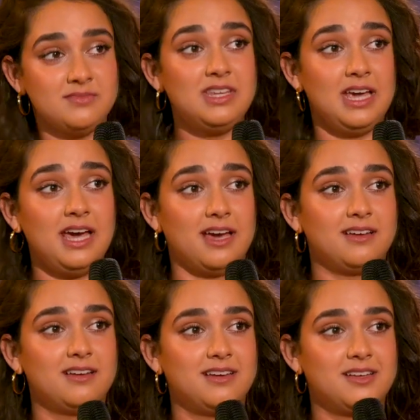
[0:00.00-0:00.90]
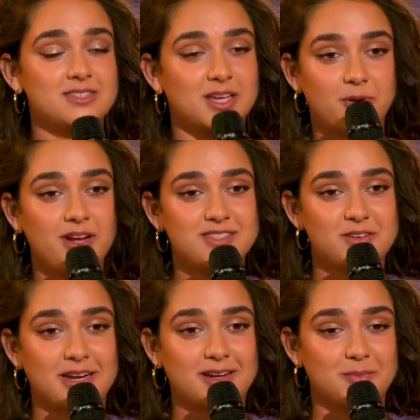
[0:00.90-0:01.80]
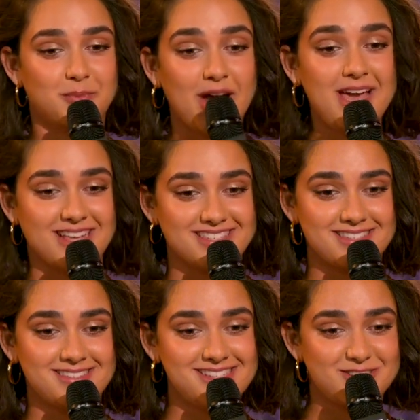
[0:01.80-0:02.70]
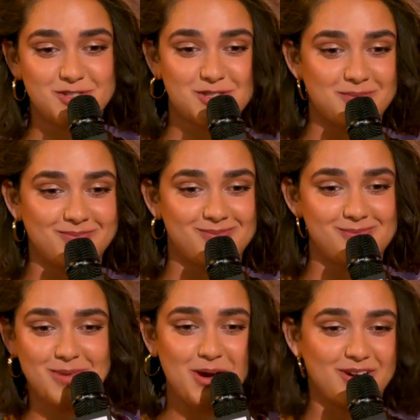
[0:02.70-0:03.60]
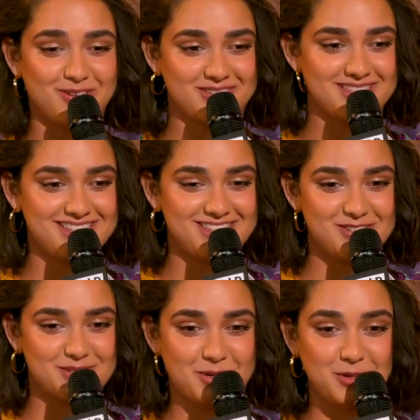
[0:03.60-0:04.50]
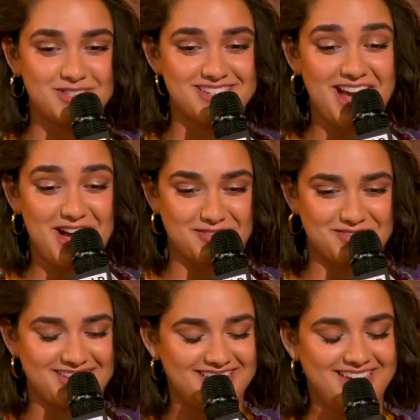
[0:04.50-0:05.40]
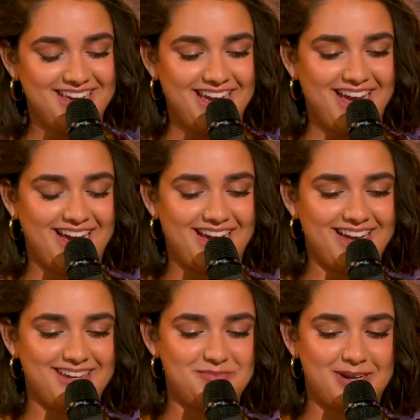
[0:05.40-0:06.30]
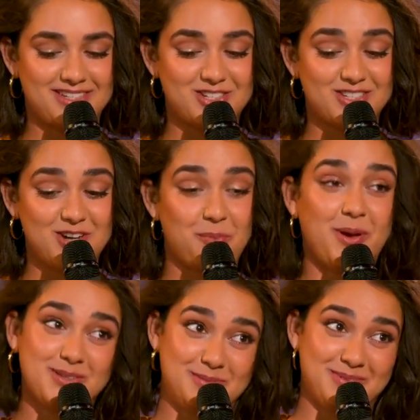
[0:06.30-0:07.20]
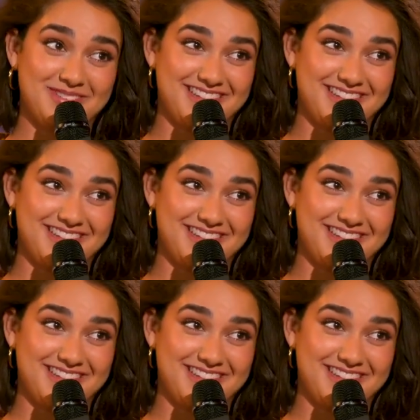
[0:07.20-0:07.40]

Yeah. It's like we're answering prayers. Let's do some miracles. Let's do some cool stuff. But it's just not possible.